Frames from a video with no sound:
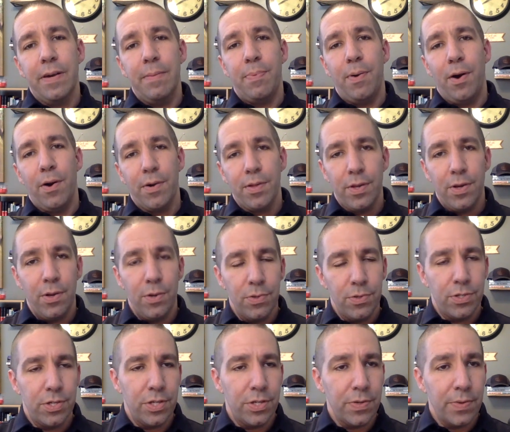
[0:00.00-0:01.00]
part of the whole
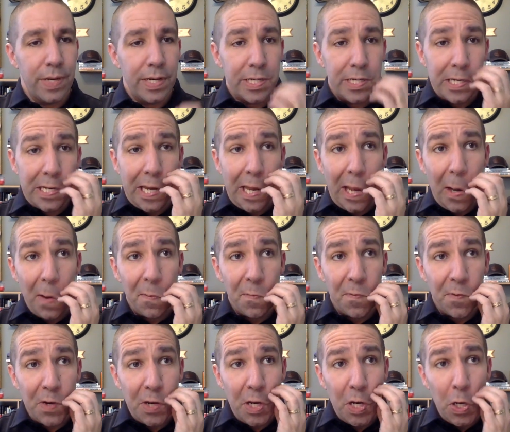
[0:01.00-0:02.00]
situation. Now,
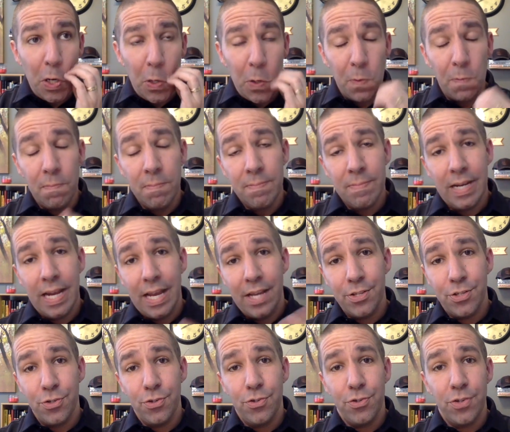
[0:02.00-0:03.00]
for you,
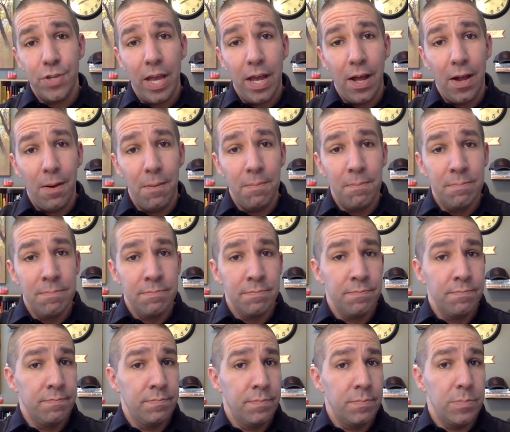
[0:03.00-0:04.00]
as you sell,
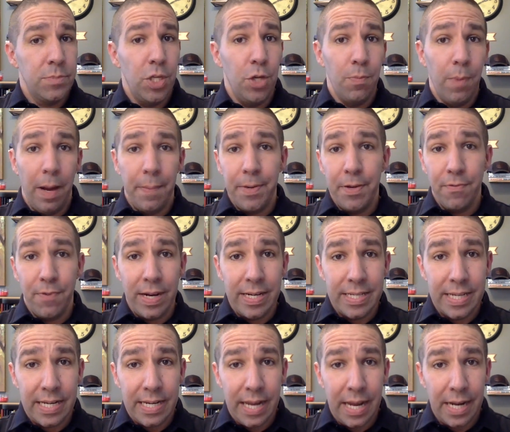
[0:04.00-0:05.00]
you might be
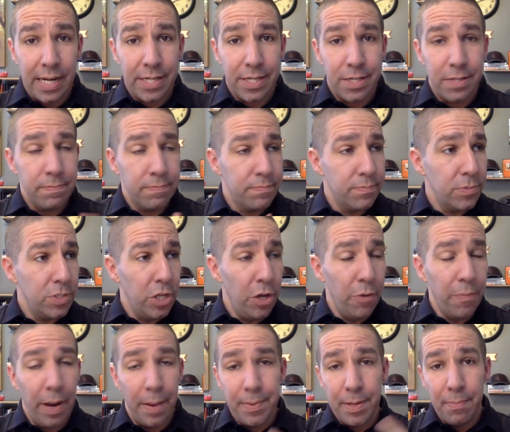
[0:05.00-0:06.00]
renting next. You
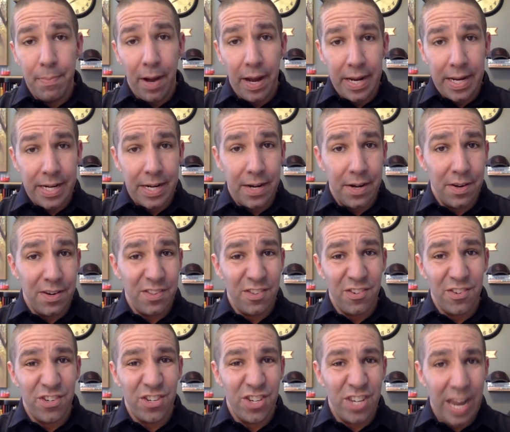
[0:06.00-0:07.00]
might be buying in another
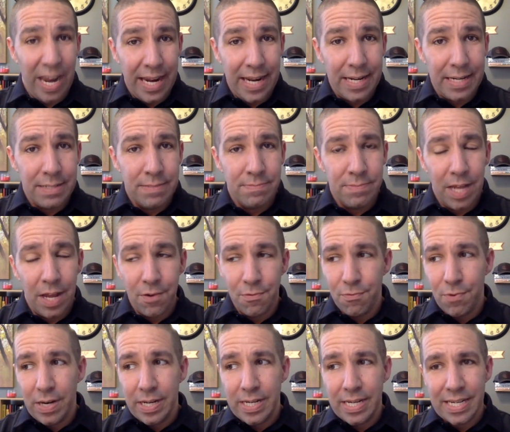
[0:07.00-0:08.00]
state and
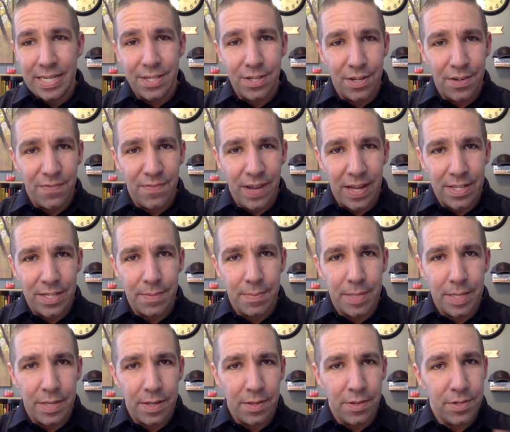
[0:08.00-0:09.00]
renting until you find something
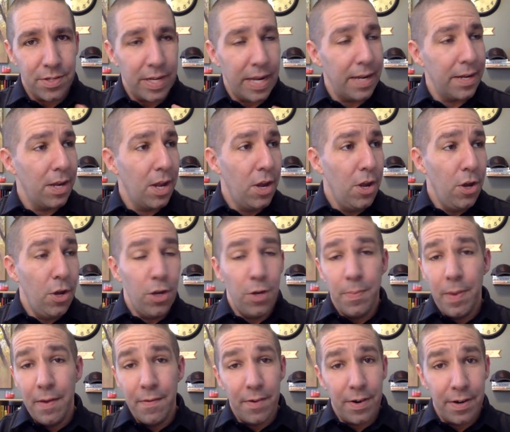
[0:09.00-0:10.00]
in another state. You
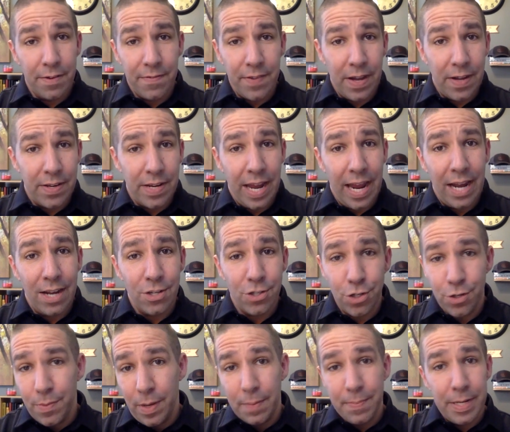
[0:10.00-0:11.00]
may have already found a house
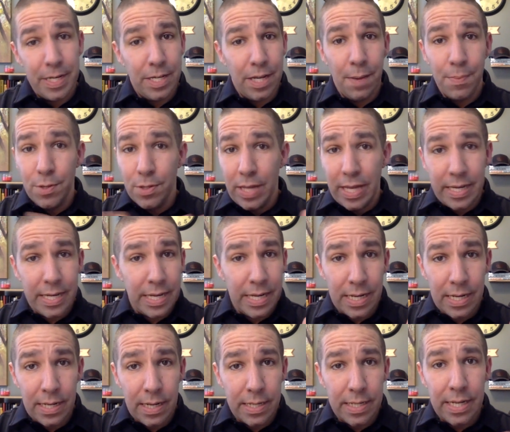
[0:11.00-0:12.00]
and you might be double
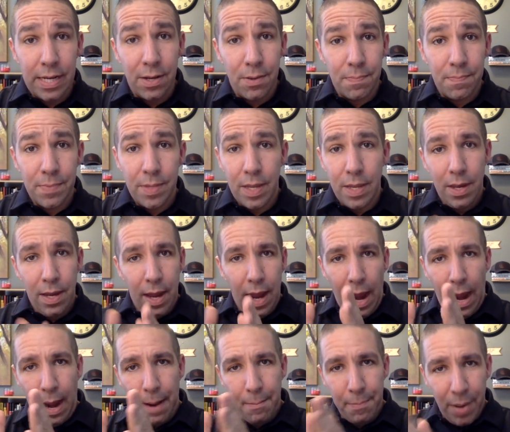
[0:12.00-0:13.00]
ending a deal.
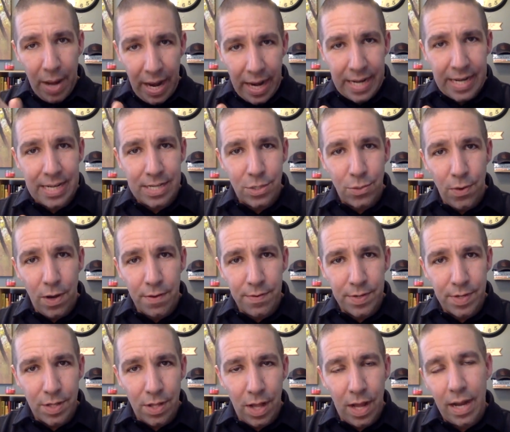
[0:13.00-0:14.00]
I'm buying at 12
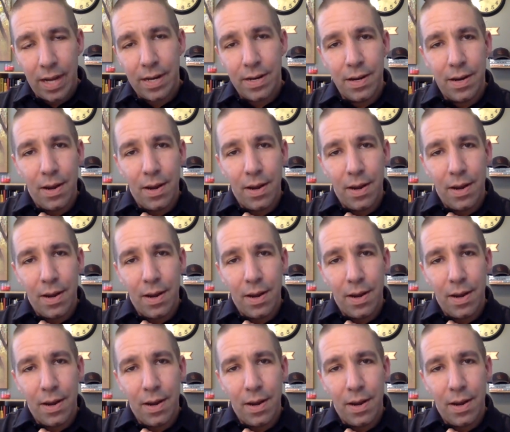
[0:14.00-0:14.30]
o'clock,